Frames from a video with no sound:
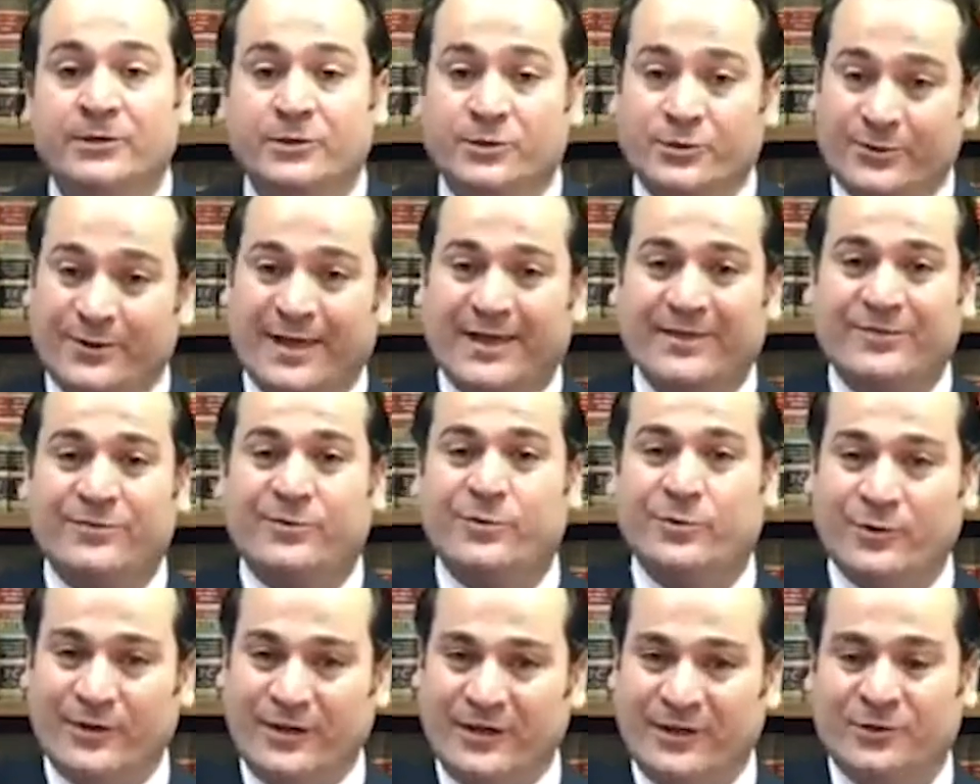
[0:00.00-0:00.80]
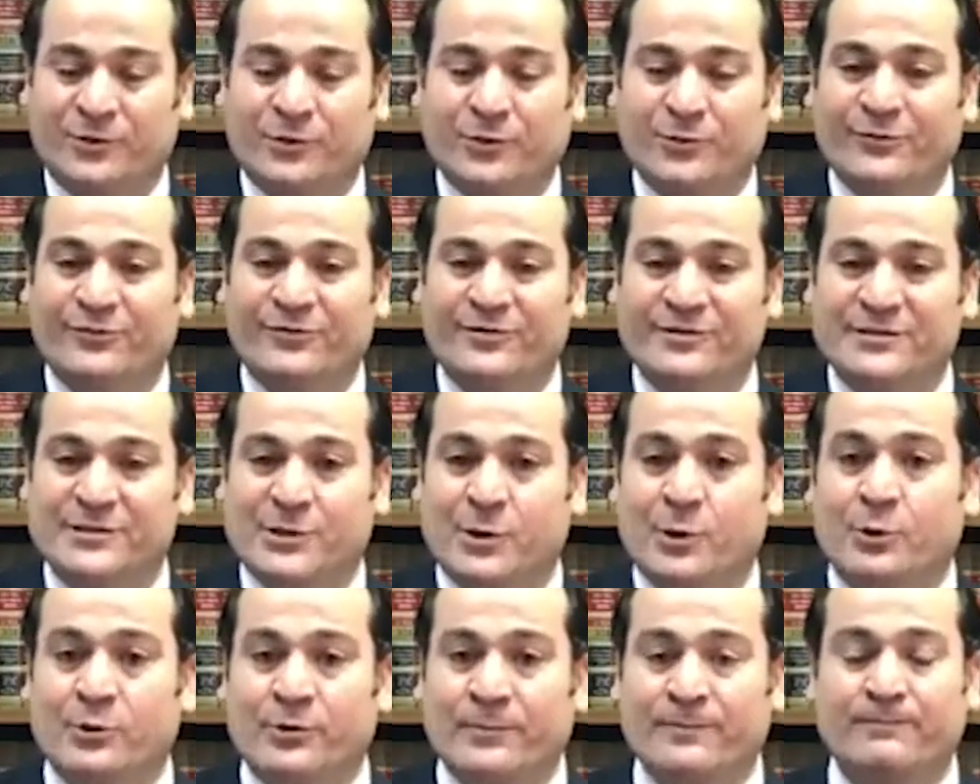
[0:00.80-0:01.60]
to get your E2 visa
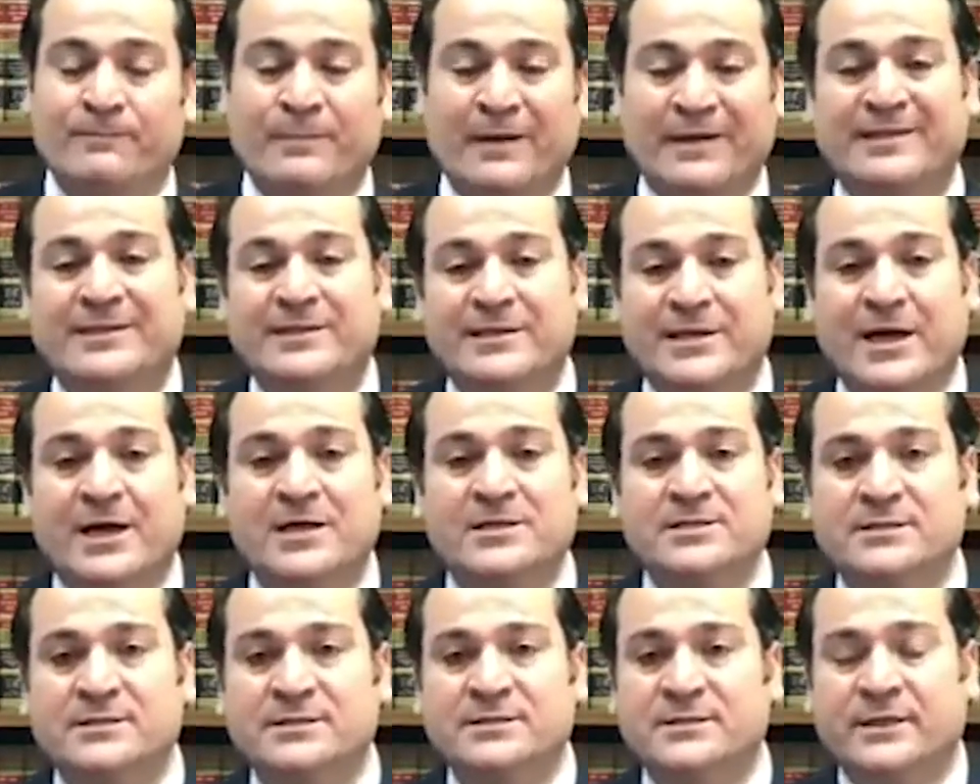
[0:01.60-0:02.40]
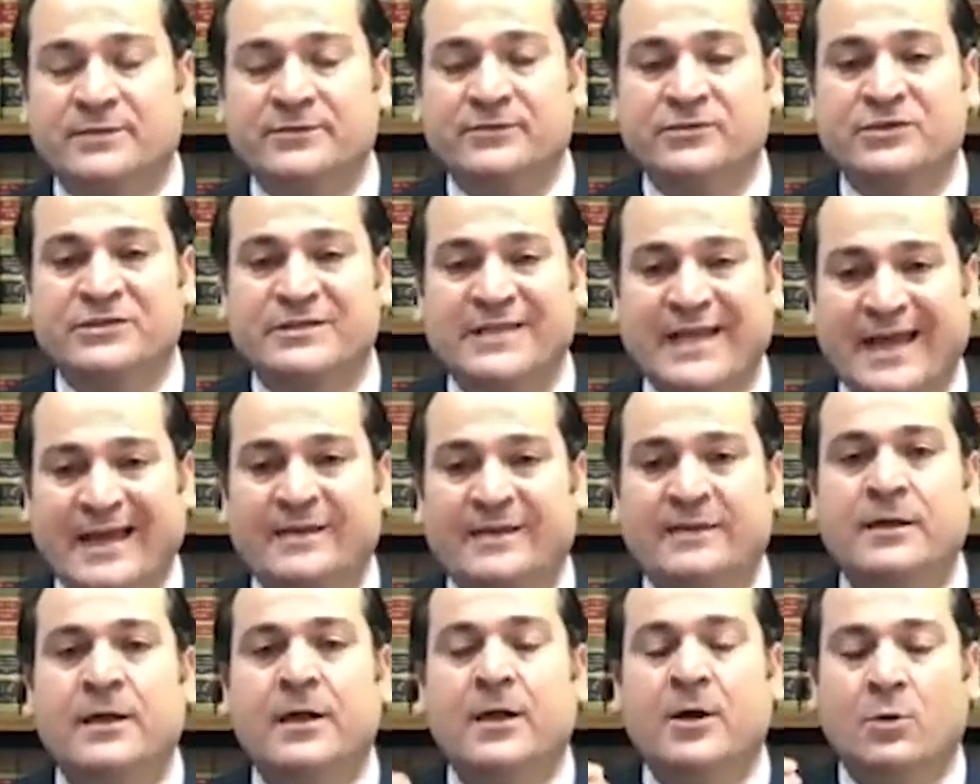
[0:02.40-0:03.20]
or make the consulate
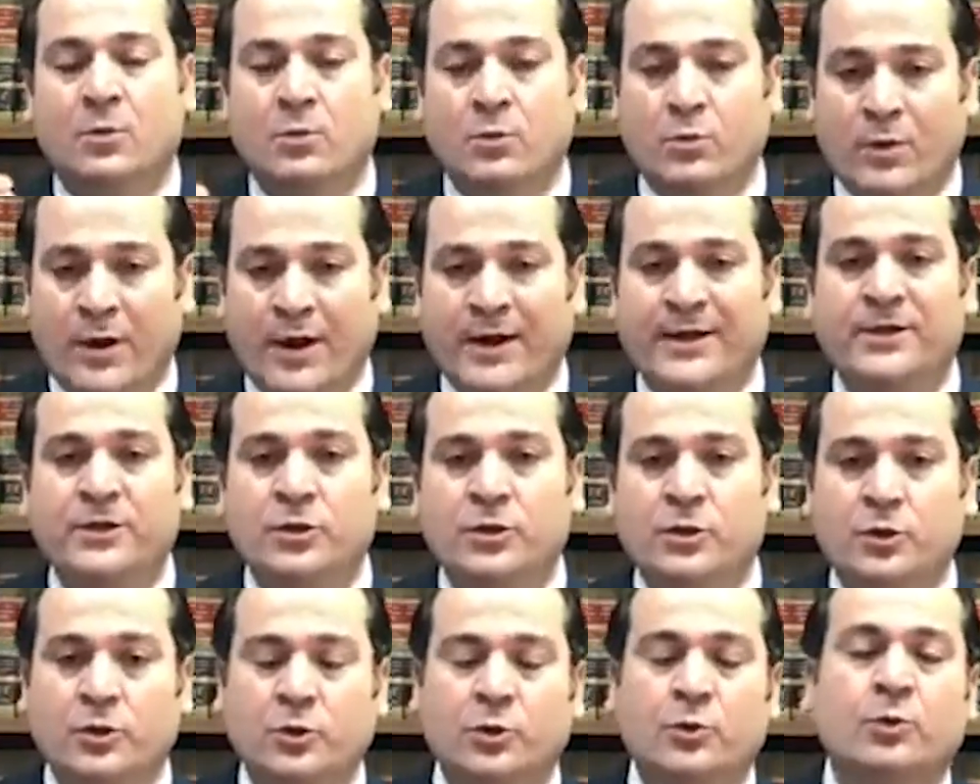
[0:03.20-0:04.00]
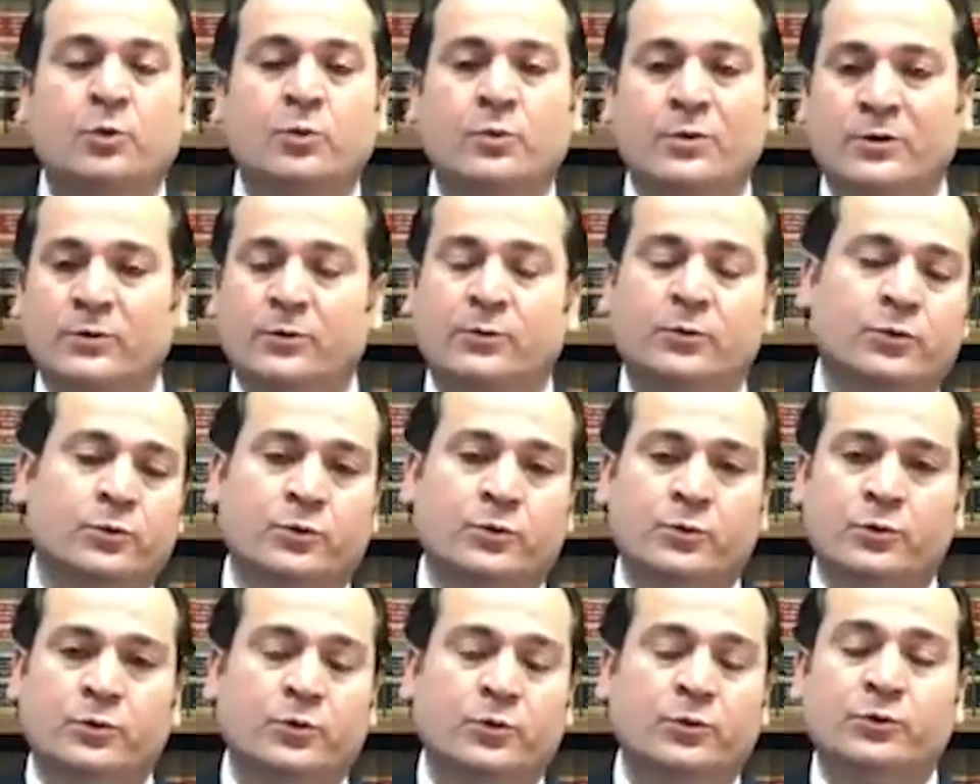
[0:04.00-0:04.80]
understand why you what you
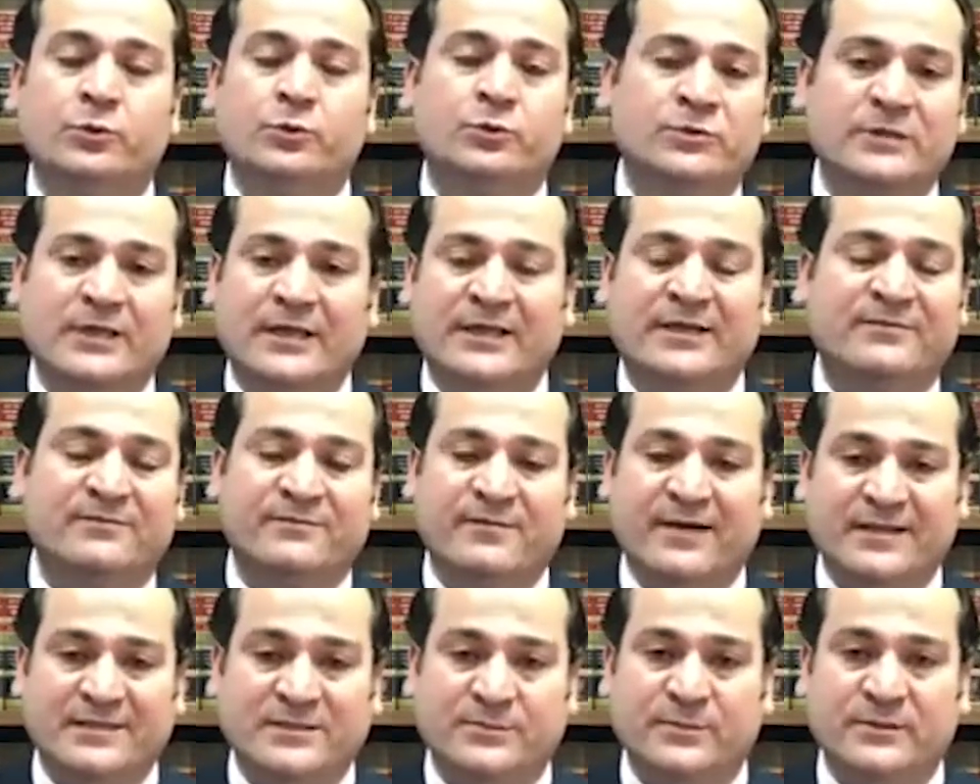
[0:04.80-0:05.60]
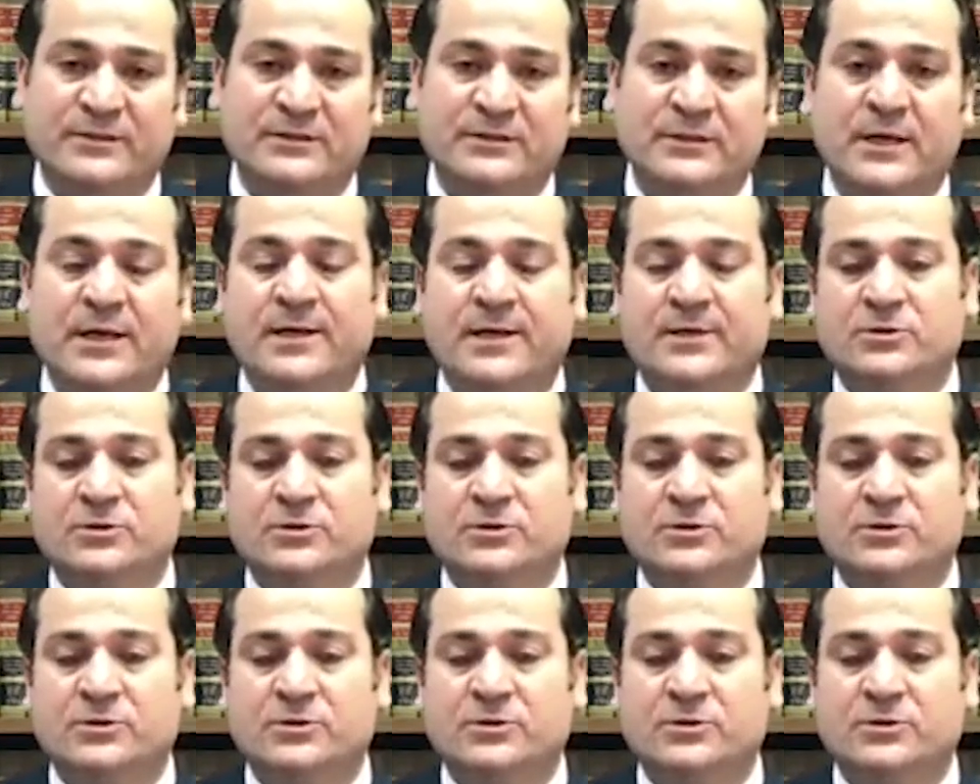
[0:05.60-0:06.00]
you doing that investment